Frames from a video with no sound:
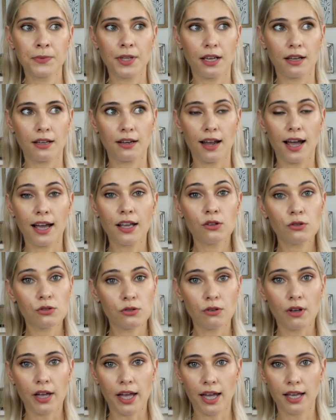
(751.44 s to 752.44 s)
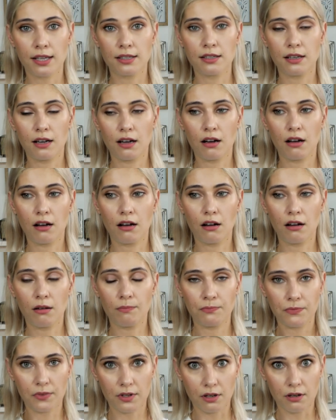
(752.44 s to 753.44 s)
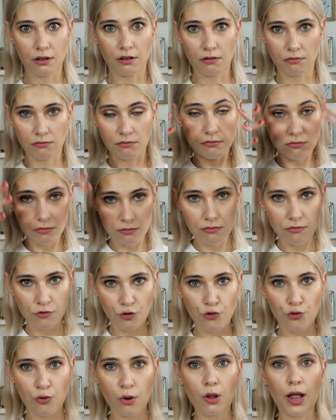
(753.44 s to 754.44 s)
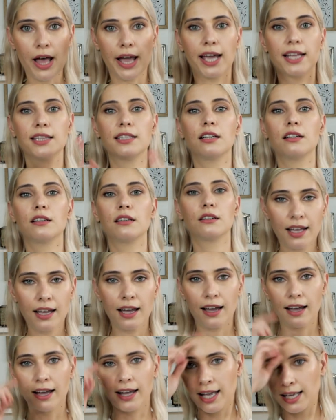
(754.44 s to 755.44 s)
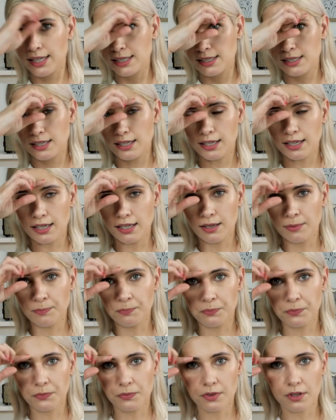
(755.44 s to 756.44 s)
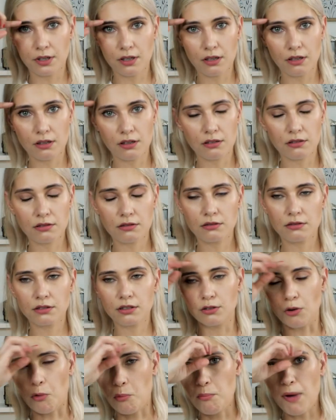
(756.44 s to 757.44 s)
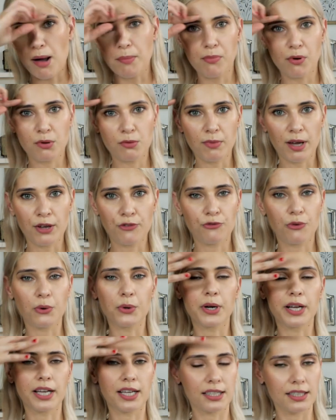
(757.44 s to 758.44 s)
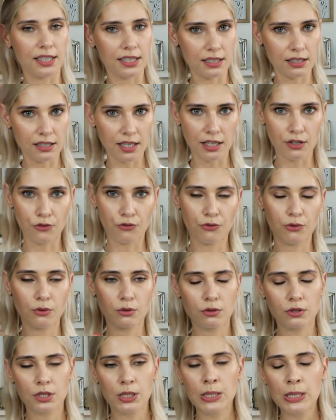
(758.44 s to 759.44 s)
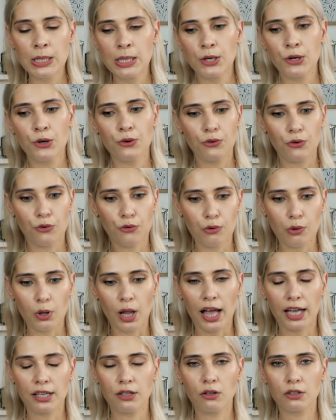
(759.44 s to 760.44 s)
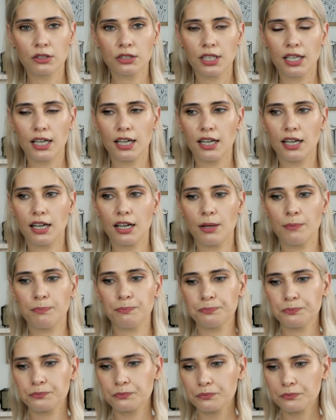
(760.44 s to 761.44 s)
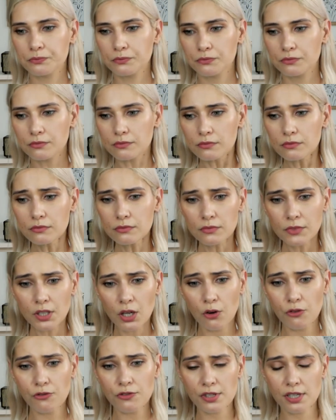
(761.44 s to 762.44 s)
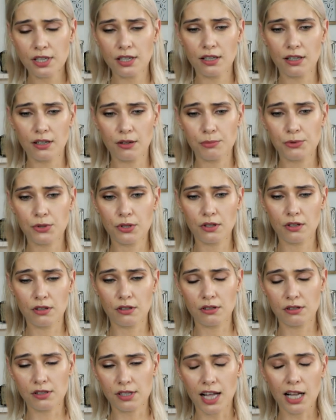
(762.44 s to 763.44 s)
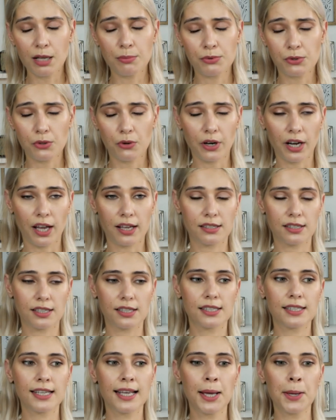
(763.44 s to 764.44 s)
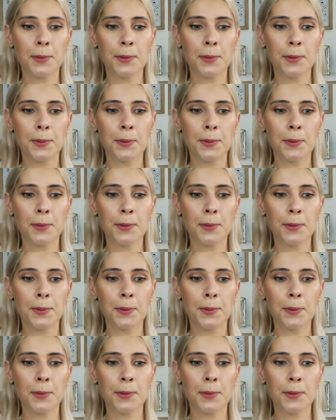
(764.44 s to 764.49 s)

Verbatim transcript: and I used to had um, uh, full head. I had um, uh, you know map on my forehead and, and full full head on um, scalp, uh, scalp psoriasis.